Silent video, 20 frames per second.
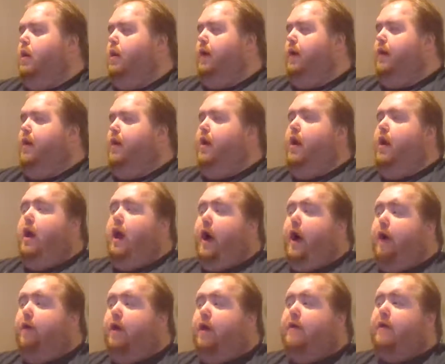All right.
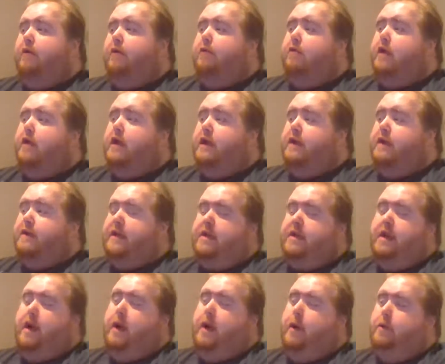I'd rather rent it than
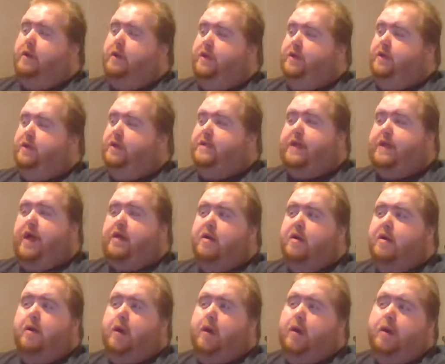own it because I
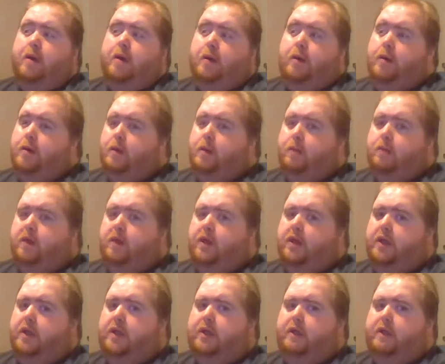don't own
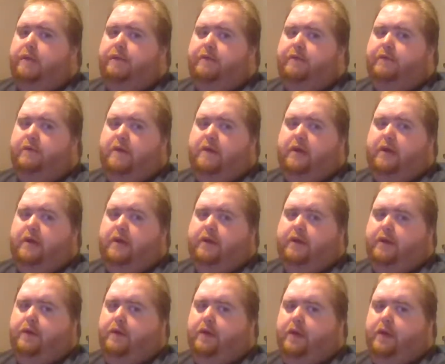any of the
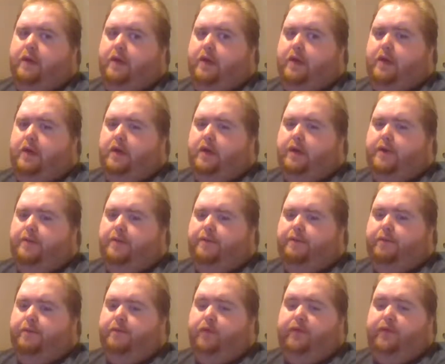other
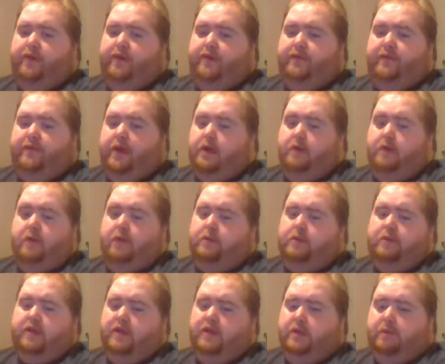movies. I don't own
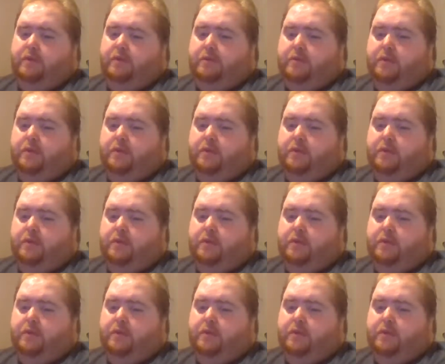them.